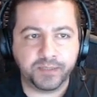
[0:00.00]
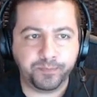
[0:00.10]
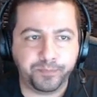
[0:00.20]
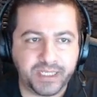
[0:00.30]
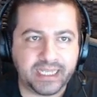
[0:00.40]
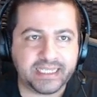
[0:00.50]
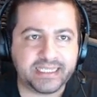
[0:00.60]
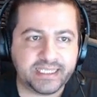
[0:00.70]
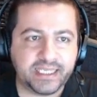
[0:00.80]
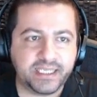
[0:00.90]
But let's
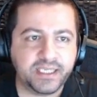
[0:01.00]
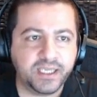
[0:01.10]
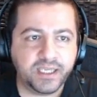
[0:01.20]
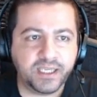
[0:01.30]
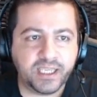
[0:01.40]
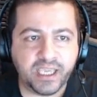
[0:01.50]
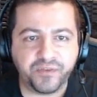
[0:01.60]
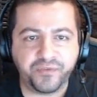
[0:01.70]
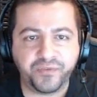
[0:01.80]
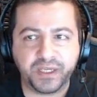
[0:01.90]
see
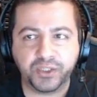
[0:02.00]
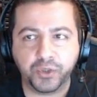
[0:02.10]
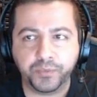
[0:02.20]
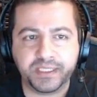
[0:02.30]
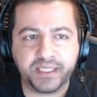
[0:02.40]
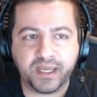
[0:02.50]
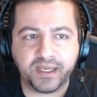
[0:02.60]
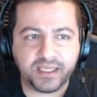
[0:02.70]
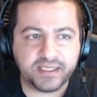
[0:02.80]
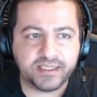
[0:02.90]
if Adobe
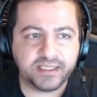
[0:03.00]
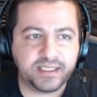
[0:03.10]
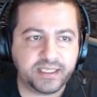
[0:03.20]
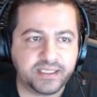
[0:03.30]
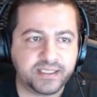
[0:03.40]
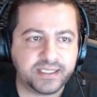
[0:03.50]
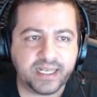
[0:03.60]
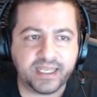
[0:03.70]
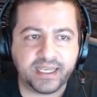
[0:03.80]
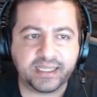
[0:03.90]
stock is indeed
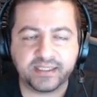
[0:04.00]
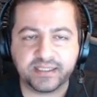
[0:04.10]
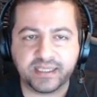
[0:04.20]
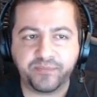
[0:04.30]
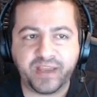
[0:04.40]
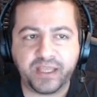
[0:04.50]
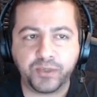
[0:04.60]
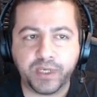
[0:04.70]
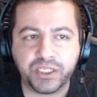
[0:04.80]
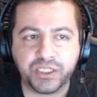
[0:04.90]
selling at the same
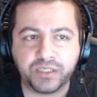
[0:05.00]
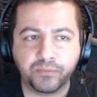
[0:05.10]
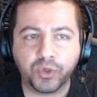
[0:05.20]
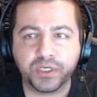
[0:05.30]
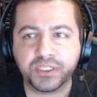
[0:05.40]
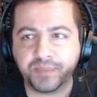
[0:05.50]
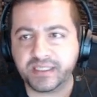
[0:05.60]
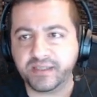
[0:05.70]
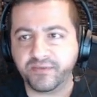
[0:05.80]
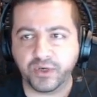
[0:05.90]
valuation, more
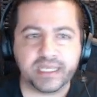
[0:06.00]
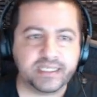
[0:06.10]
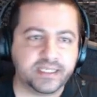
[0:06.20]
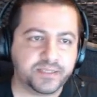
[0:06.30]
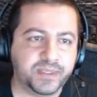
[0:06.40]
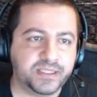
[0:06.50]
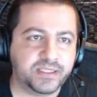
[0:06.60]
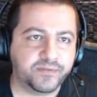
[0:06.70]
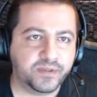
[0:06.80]
expensive or less expensive.